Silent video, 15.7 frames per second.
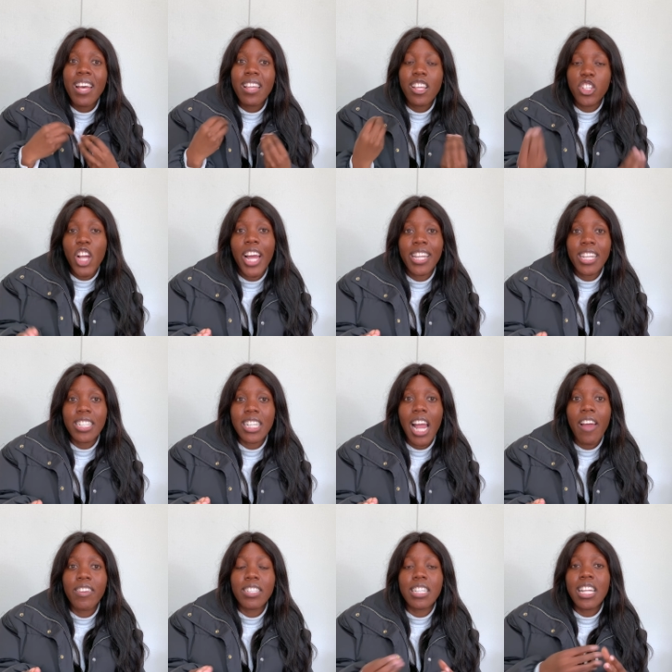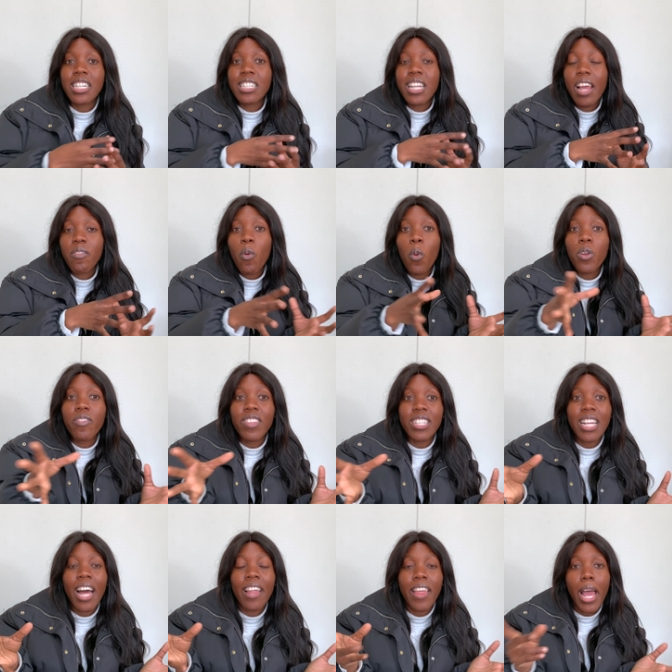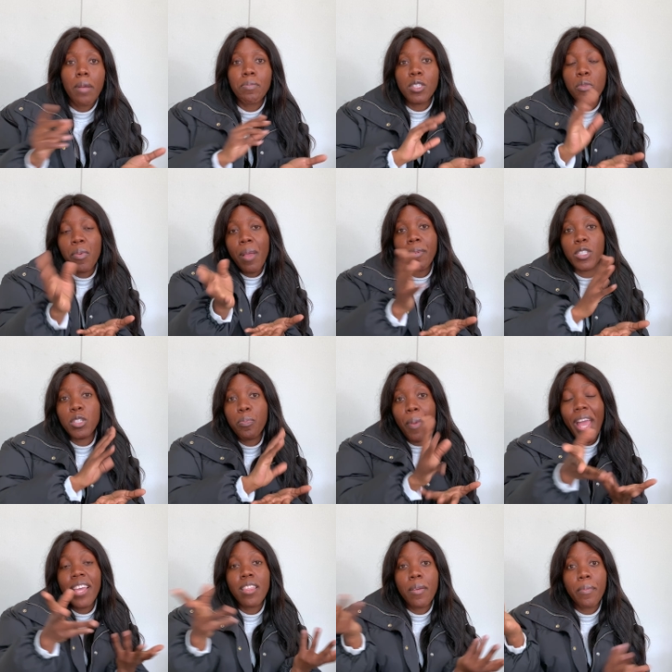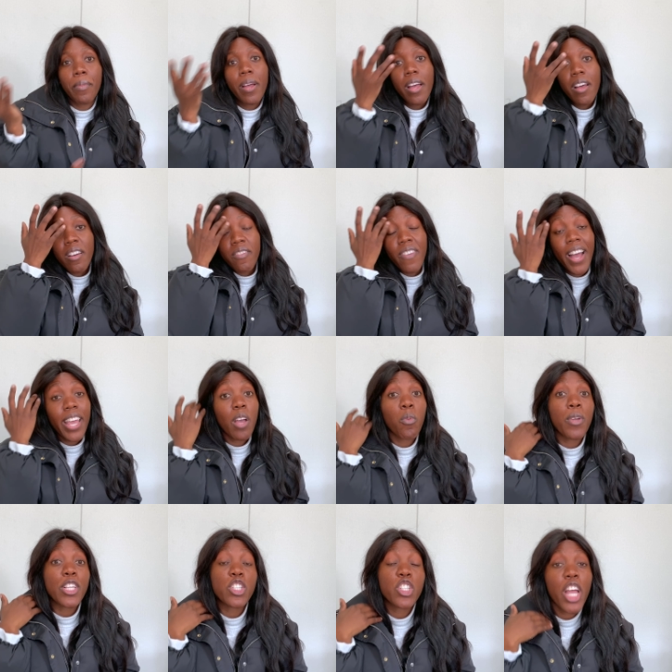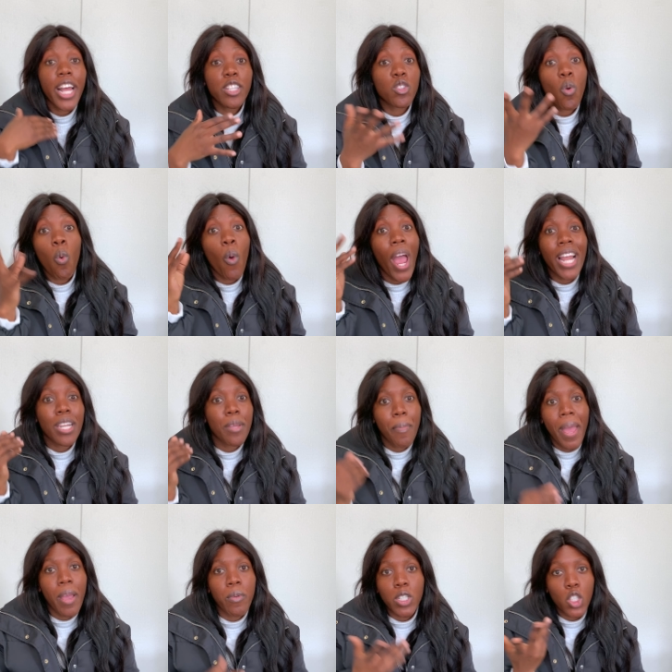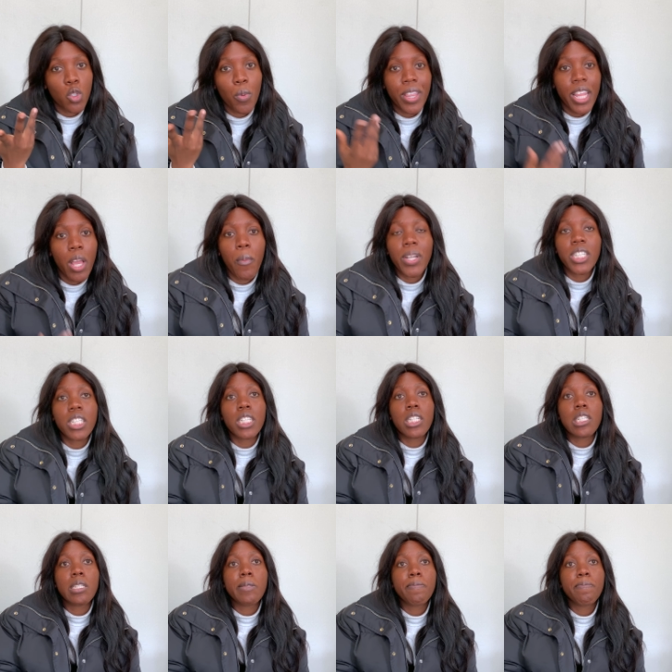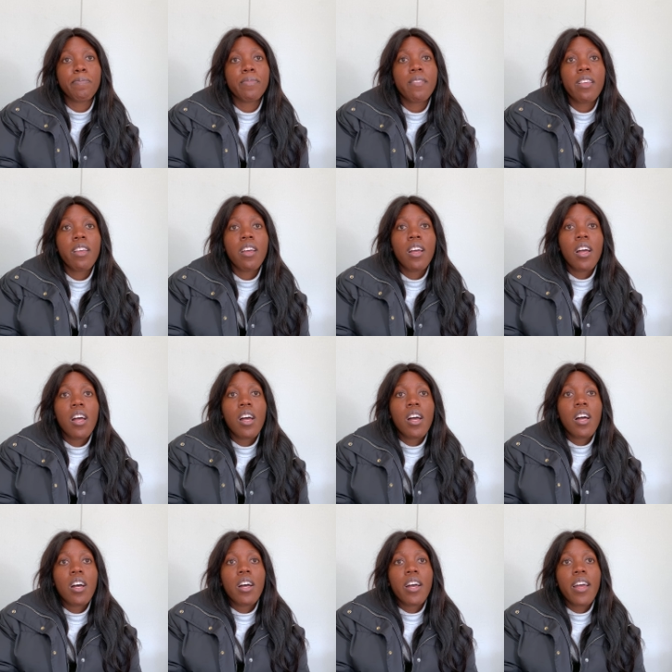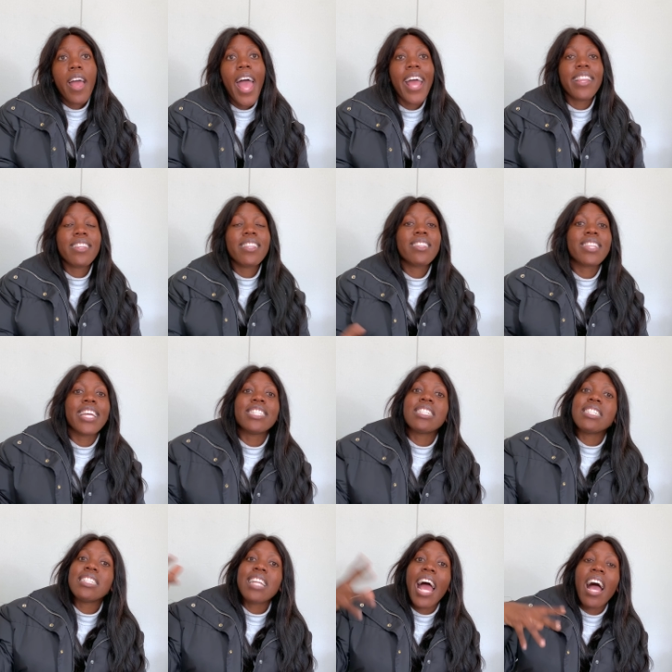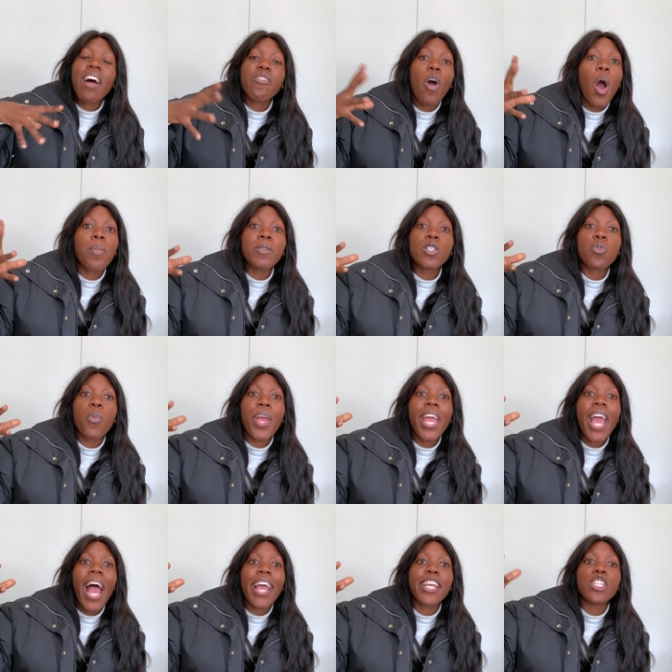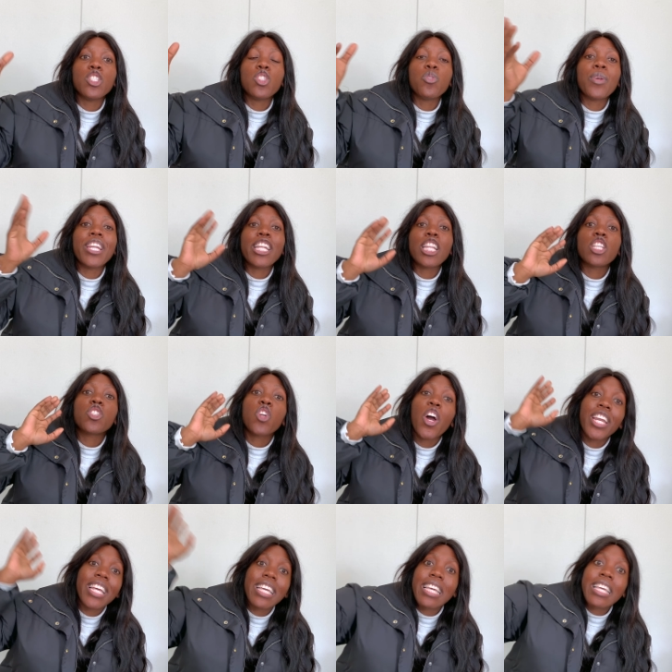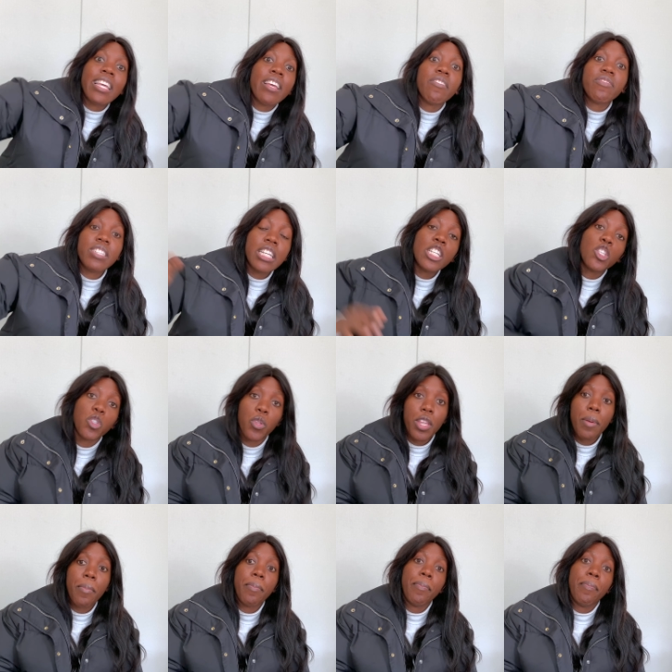the Chinese currency and have all of these other apps to be able to pay them via WeChat or Alipay, which is what they wanted. And they didn't have the option where I can do an electronic E F T to them.